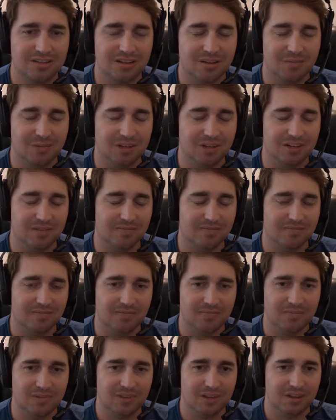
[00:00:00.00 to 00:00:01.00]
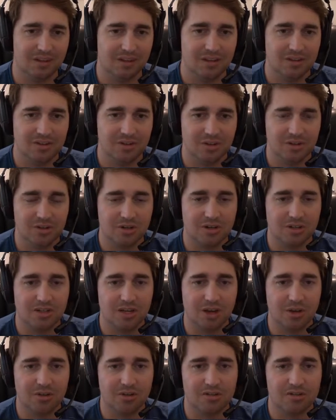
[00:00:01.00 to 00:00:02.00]
I mean, so as you can
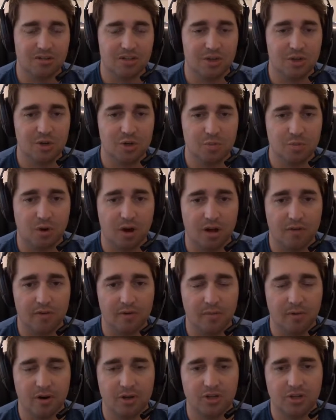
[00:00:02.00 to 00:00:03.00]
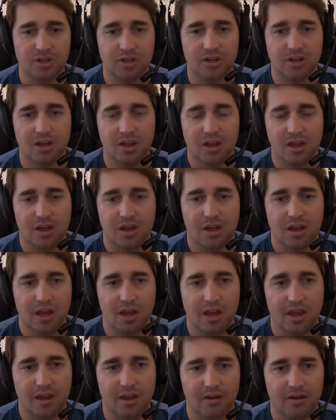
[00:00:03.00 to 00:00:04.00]
tell, this is a huge profit margin.
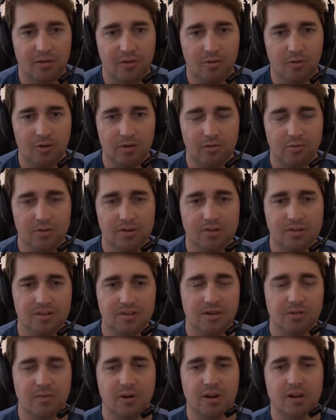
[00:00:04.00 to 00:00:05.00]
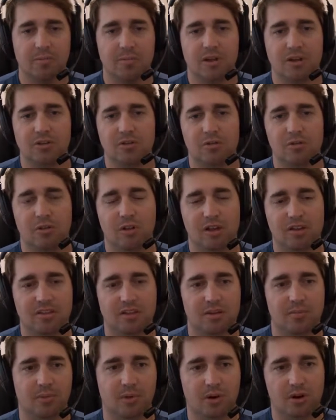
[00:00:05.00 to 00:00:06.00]
And one of the reasons I recommend
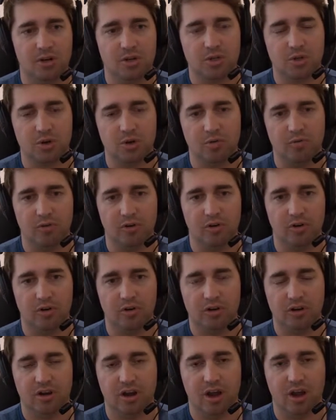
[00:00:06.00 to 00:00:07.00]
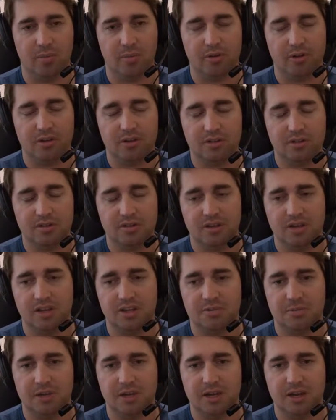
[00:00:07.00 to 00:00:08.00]
utilizing Barch over goblins is
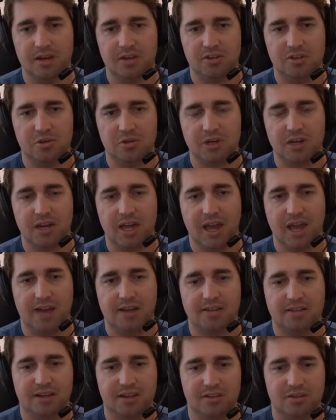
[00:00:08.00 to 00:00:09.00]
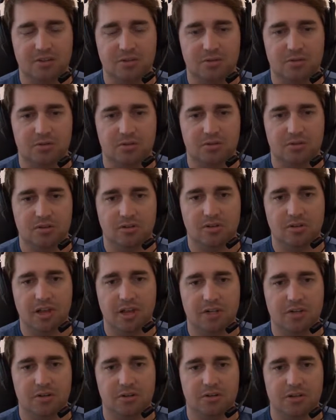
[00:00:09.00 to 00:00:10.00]
because you can access those
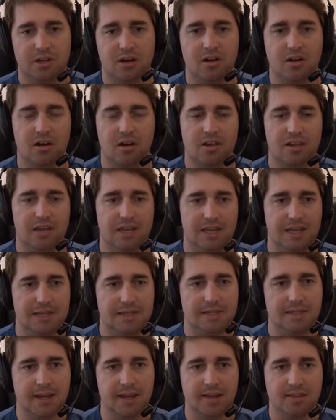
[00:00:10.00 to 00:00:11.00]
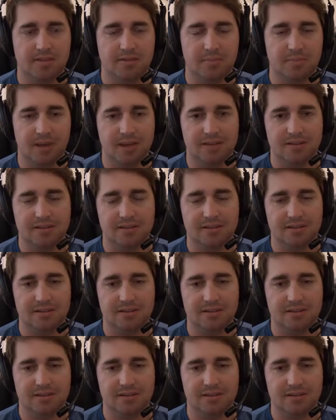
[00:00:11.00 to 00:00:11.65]
collectors that are on the insides of bases.